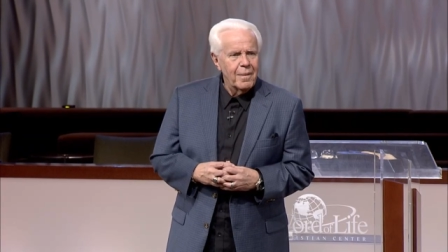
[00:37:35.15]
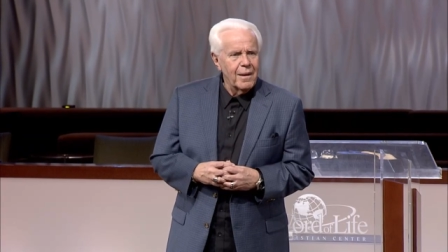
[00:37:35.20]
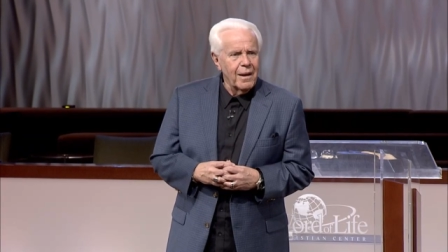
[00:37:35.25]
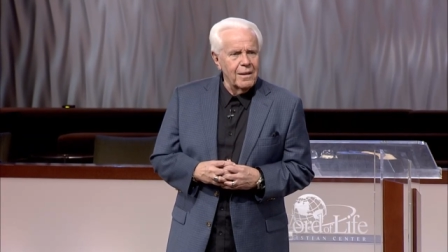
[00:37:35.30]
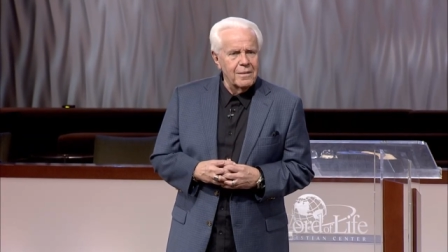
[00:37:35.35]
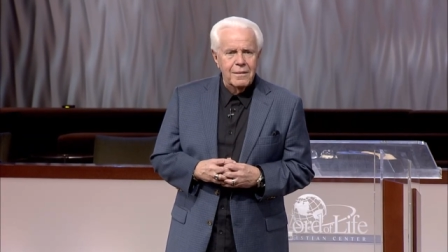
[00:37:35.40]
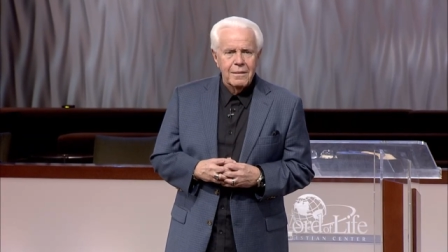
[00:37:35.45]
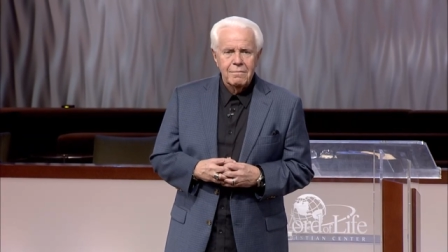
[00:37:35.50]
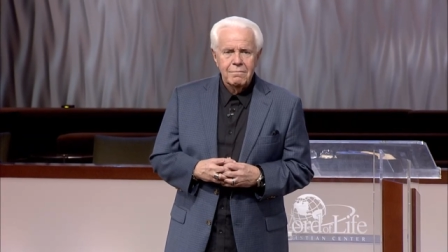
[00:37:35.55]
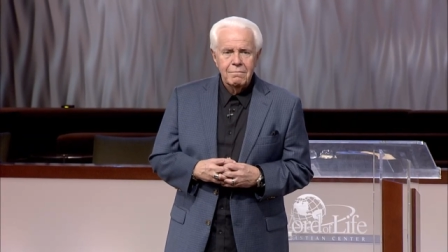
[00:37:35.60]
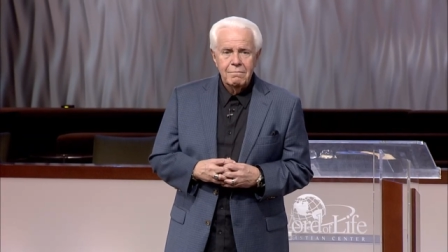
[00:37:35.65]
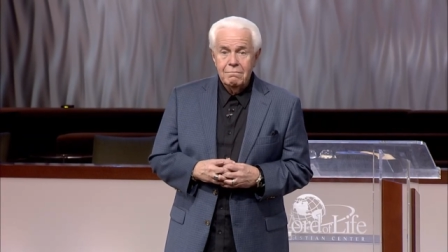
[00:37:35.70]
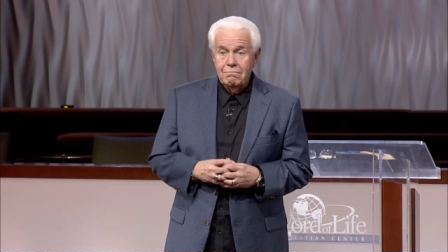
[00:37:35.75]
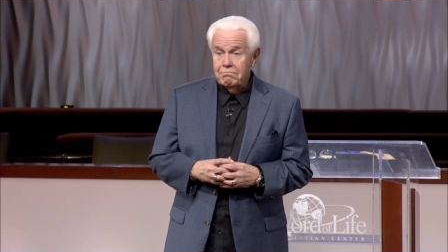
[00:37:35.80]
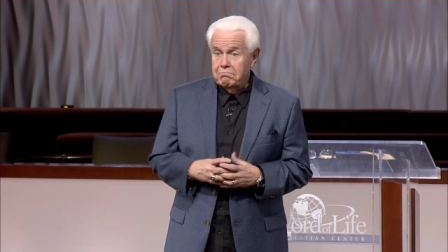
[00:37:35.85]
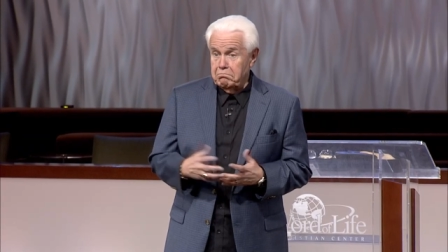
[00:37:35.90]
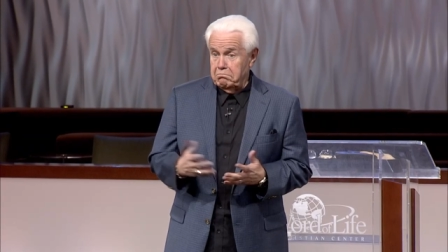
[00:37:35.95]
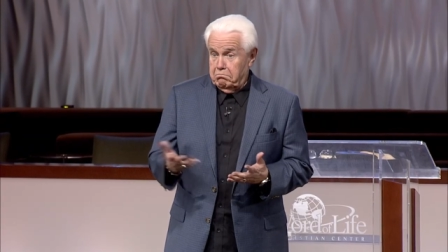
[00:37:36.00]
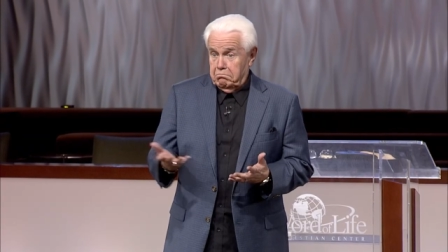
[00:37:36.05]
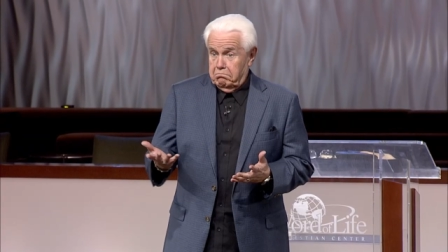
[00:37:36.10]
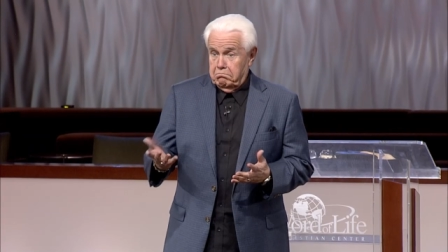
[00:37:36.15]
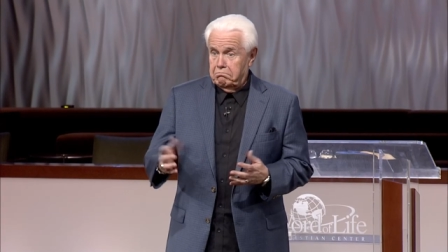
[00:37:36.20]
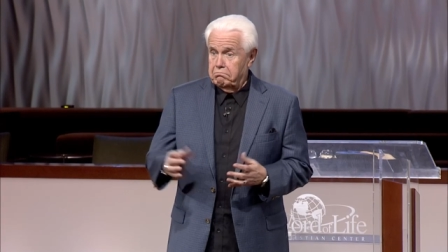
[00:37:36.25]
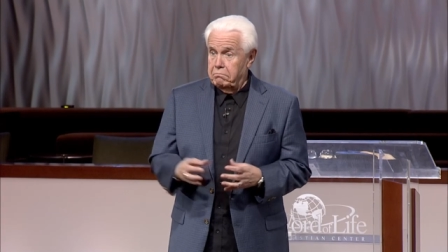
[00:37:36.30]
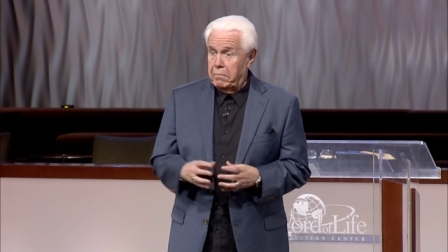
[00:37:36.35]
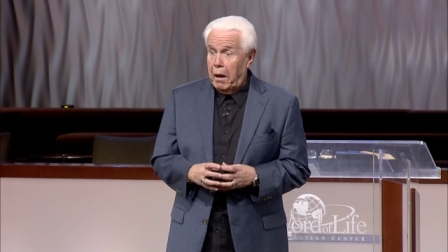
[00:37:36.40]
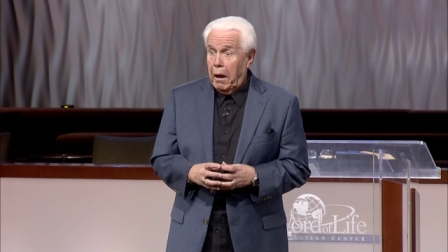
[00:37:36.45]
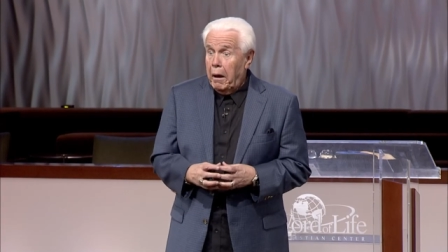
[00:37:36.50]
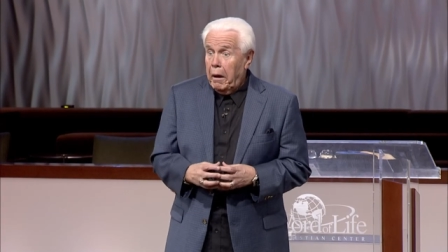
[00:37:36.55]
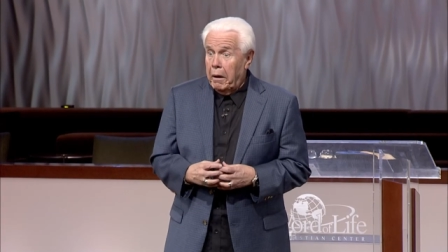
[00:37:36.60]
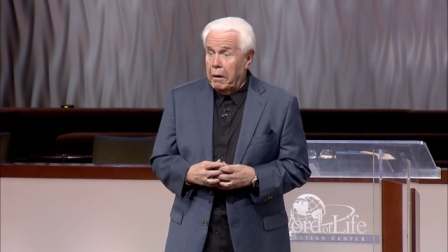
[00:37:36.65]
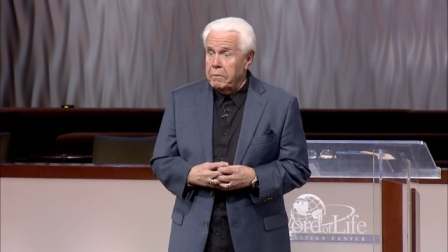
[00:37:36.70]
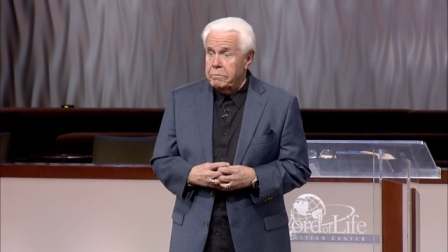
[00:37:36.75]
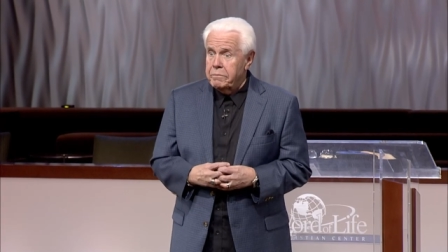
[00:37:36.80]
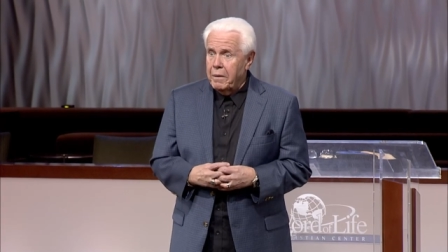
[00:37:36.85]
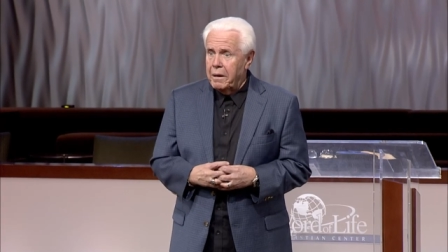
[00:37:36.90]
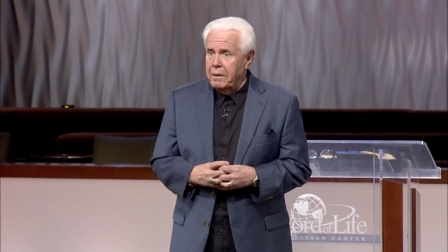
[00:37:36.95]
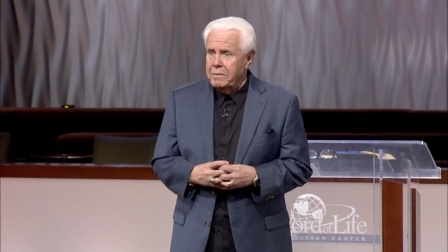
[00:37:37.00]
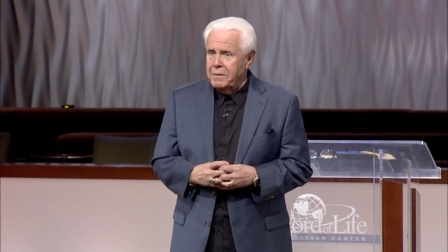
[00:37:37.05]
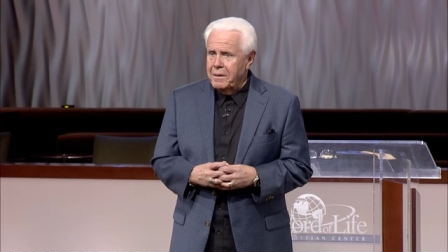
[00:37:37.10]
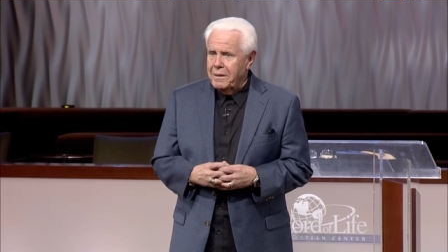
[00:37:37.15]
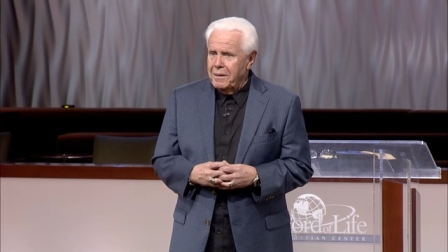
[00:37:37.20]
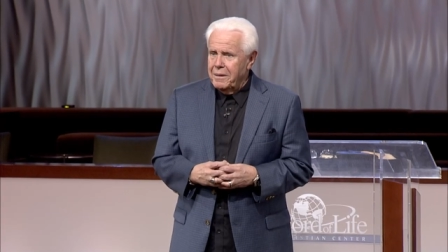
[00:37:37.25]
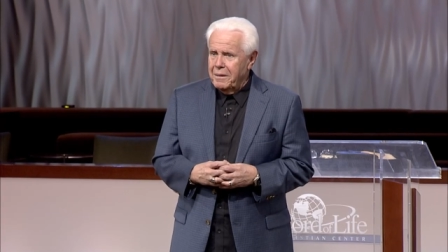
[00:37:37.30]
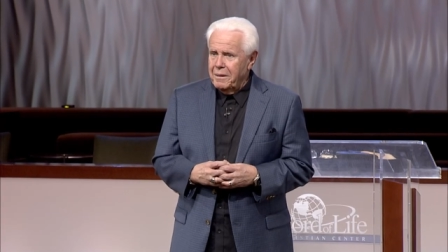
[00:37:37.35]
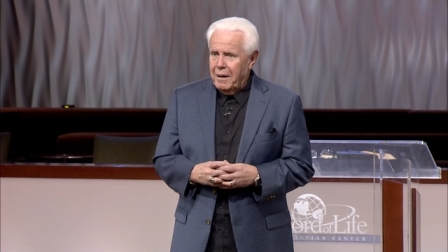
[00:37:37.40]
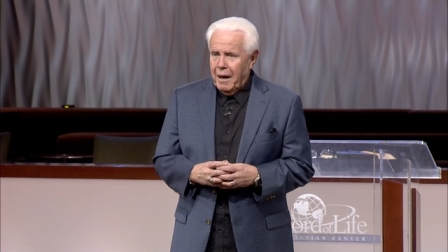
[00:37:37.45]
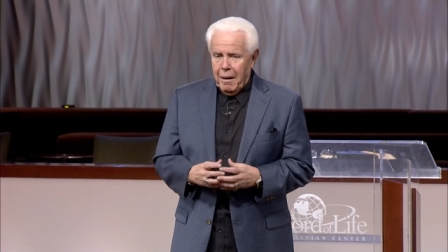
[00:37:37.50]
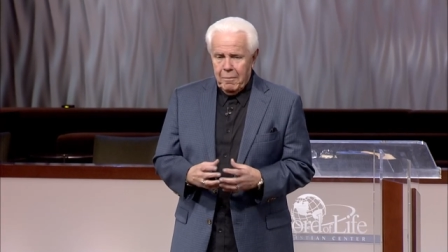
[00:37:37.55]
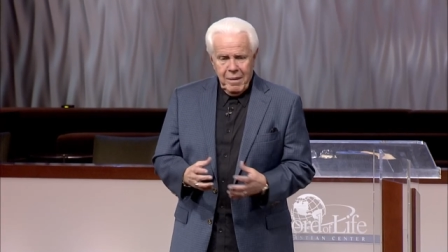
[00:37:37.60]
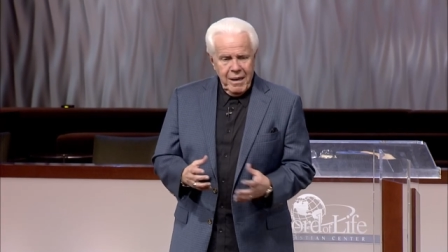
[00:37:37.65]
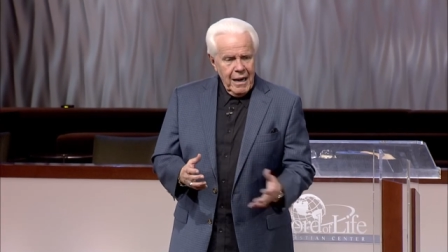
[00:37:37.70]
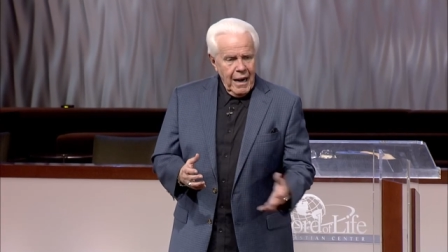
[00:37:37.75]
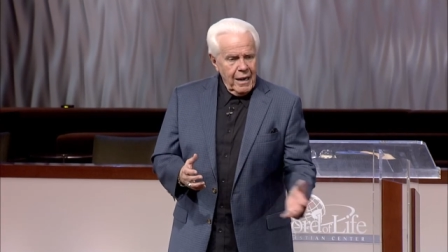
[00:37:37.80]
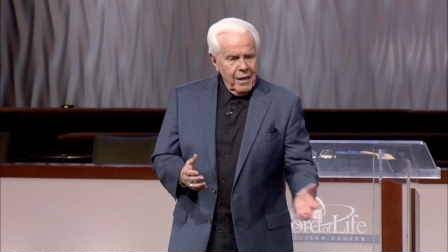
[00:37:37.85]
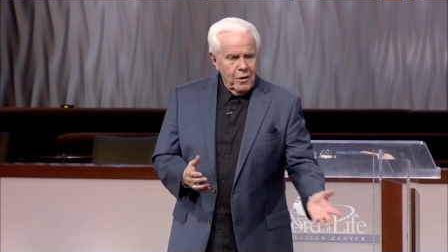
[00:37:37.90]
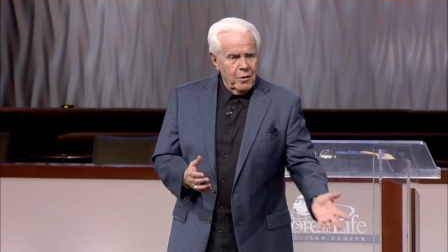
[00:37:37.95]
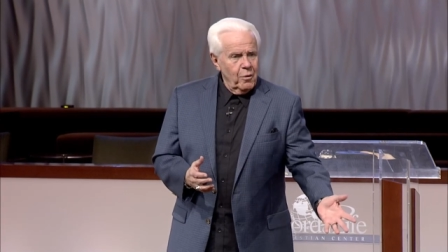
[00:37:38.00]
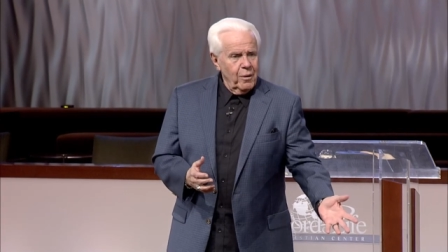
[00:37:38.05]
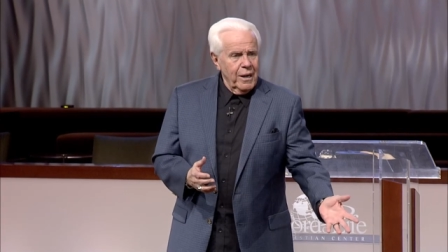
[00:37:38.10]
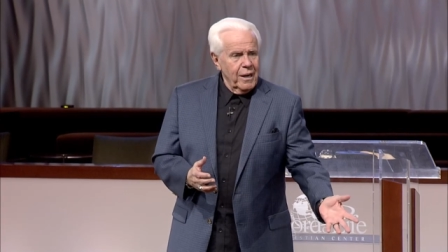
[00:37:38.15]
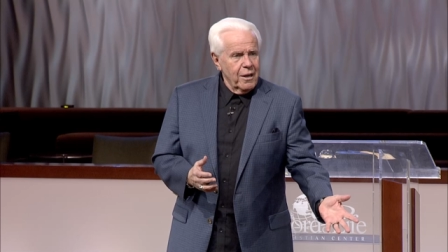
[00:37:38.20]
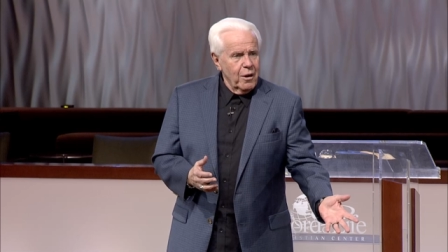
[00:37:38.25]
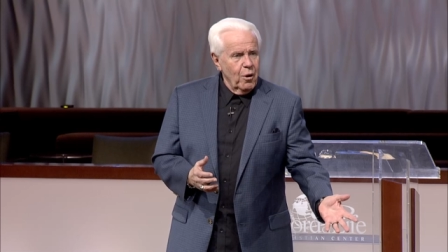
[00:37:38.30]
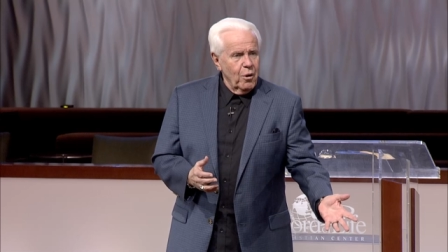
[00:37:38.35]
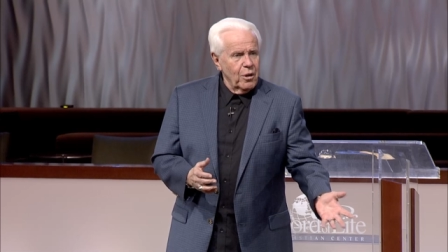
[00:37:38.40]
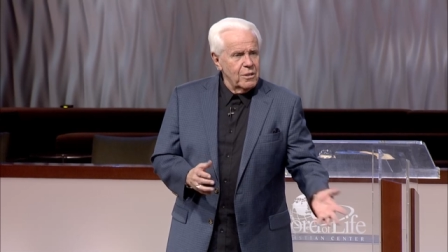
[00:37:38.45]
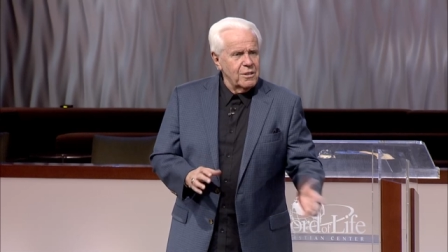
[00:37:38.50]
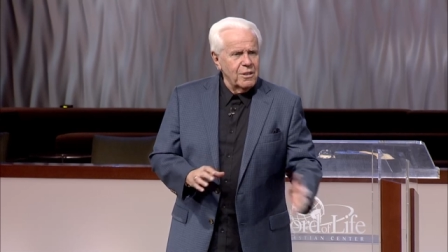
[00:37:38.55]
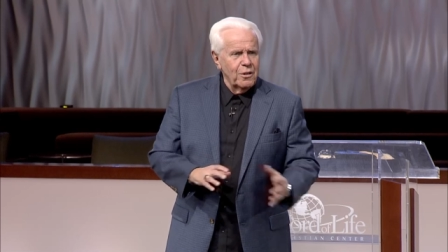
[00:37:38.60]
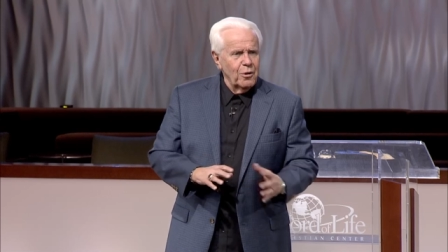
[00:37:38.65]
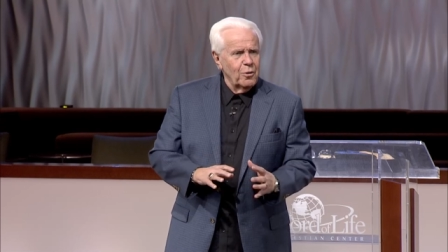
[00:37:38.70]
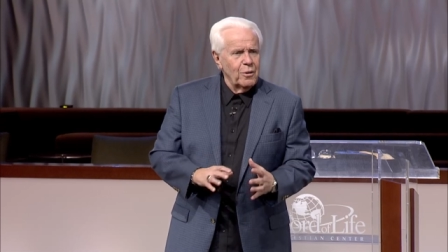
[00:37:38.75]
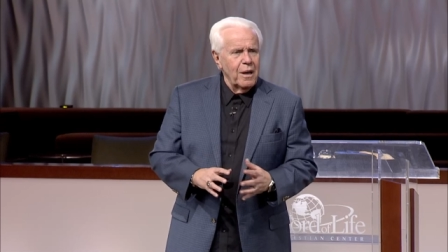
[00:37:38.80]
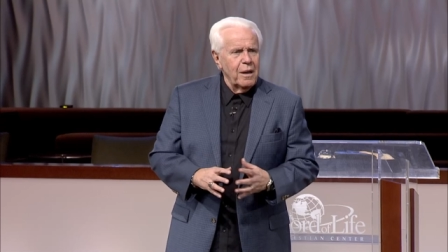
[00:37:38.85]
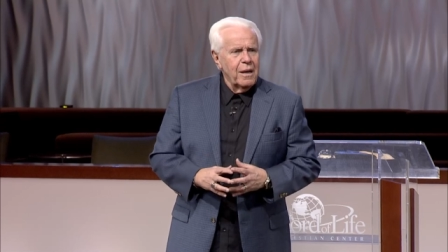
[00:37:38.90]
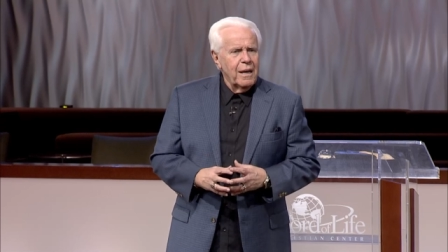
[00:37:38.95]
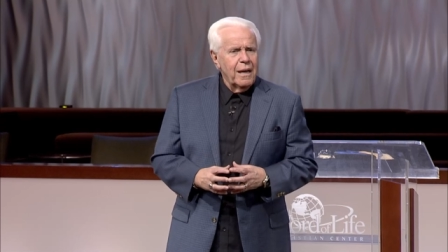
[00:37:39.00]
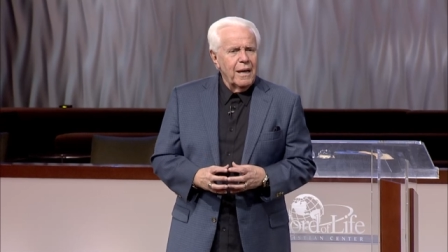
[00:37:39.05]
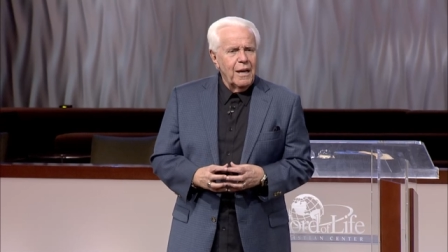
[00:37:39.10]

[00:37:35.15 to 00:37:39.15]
I said, Yeah. I mean, I didn't know any of the horses, no nothing.